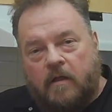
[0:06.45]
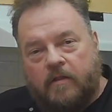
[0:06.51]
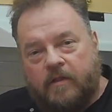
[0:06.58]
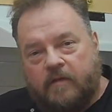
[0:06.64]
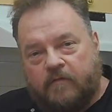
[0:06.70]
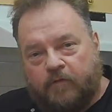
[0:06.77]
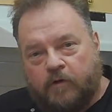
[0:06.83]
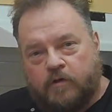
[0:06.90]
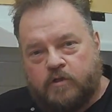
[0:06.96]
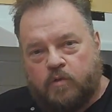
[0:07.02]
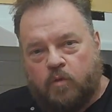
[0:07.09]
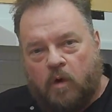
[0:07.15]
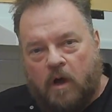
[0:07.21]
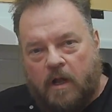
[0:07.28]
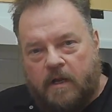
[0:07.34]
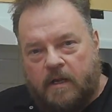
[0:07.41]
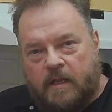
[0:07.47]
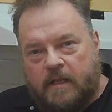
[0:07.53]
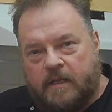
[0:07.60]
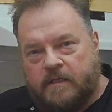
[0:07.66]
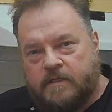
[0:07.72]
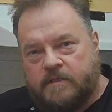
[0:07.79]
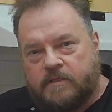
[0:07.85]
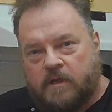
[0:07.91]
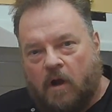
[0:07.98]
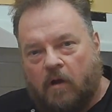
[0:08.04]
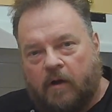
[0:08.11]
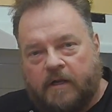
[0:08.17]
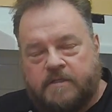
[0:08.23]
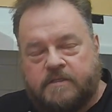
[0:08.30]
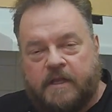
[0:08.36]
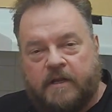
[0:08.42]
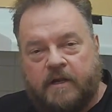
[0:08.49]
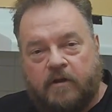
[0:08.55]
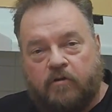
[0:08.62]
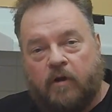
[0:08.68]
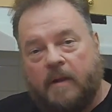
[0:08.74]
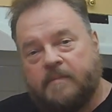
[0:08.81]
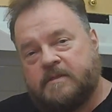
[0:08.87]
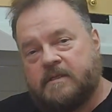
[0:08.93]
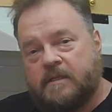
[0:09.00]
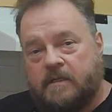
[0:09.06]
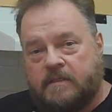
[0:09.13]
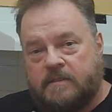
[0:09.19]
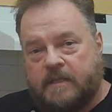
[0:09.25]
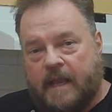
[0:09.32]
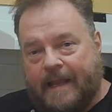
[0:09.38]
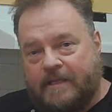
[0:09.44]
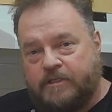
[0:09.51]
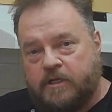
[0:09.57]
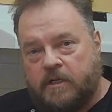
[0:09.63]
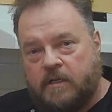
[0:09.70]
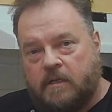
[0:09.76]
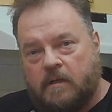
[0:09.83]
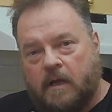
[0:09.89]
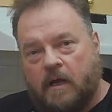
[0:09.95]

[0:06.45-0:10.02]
The first one is our extended Grapeskins aging,